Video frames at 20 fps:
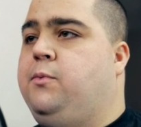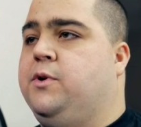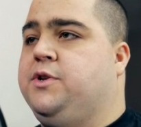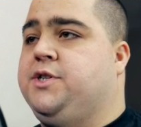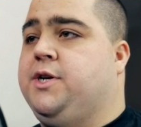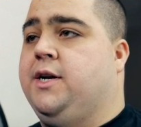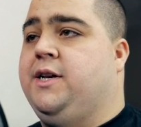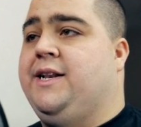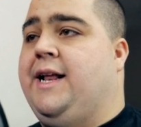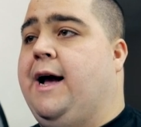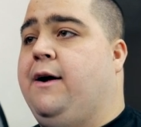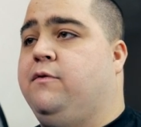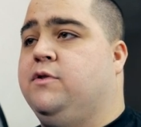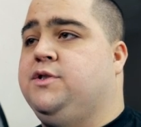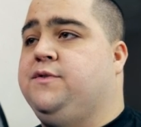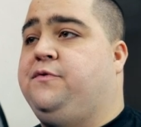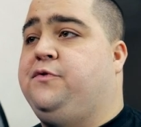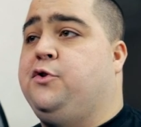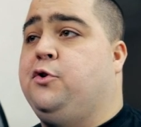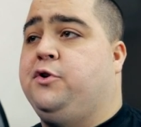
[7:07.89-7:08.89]
which got an
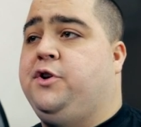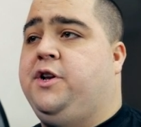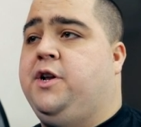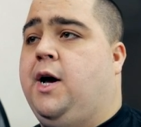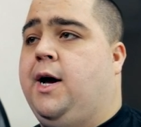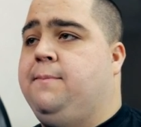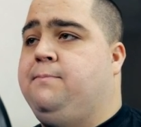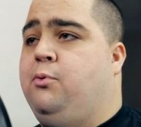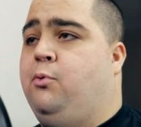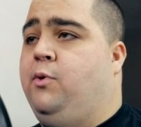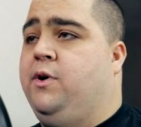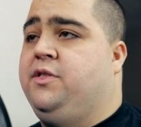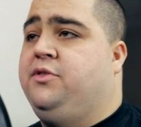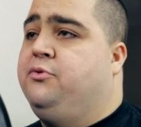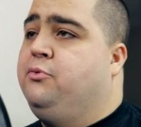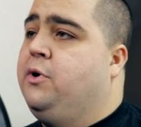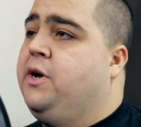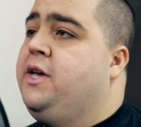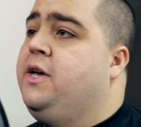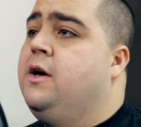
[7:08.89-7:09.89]
average of
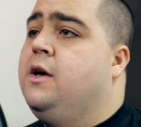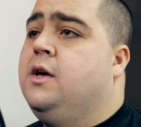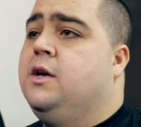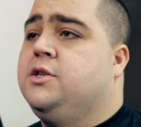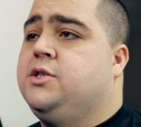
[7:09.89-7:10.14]
39.3.